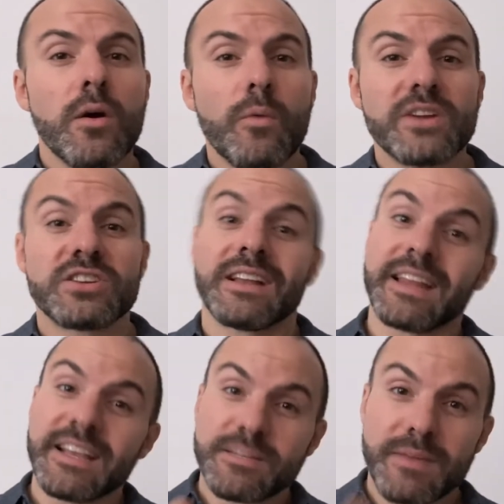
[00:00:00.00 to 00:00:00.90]
Which
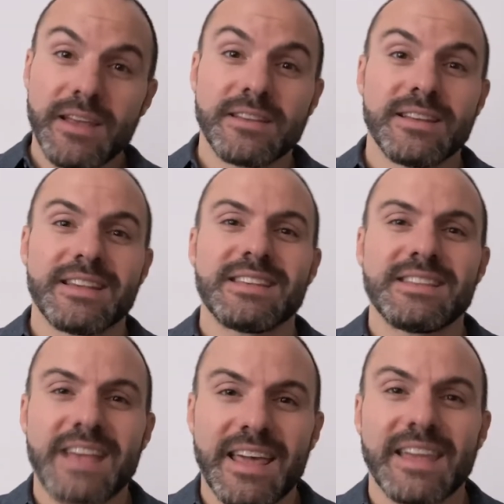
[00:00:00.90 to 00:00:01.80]
leads me to the
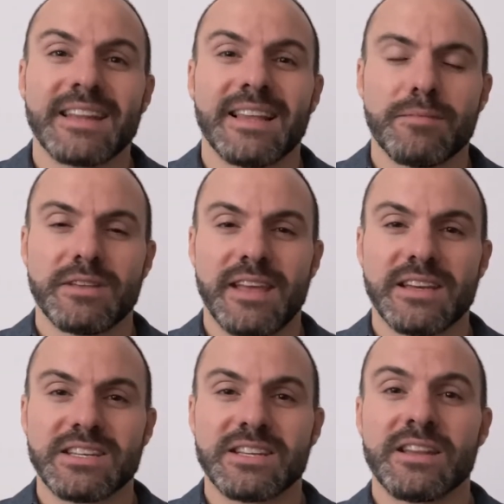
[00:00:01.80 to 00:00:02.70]
second
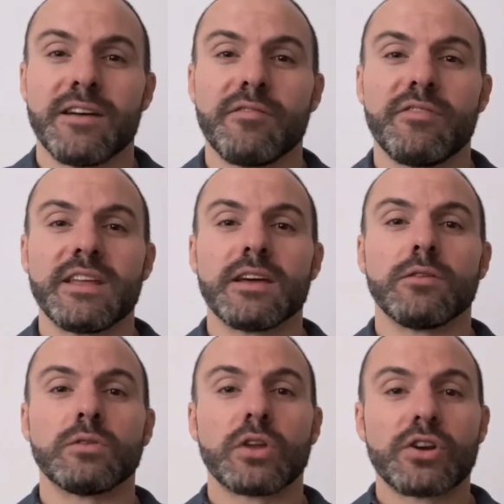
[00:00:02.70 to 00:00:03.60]
limitation of
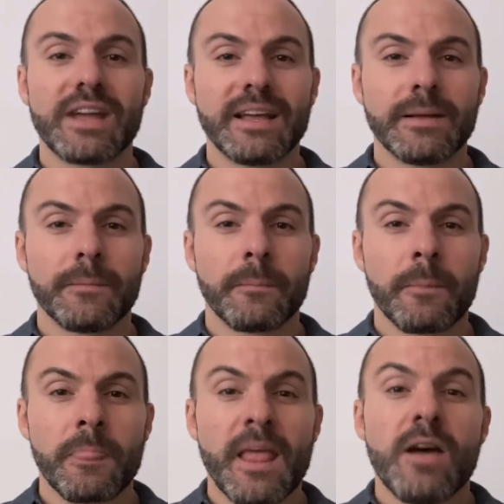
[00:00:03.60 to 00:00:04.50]
video learning,
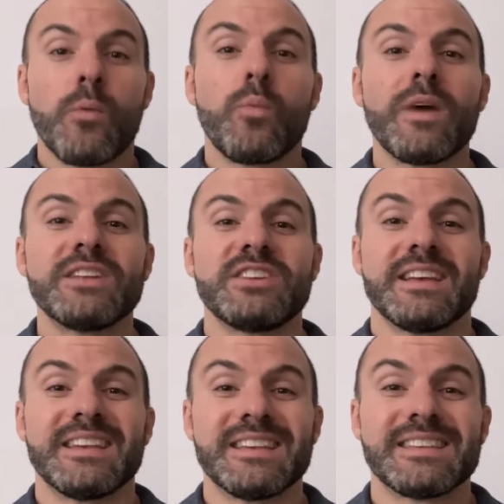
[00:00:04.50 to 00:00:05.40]
which
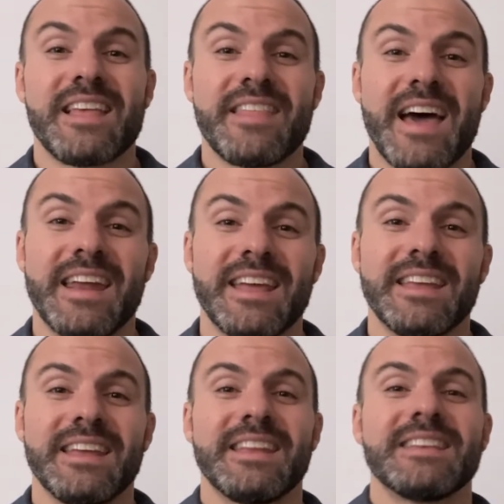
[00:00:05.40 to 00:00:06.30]
is that it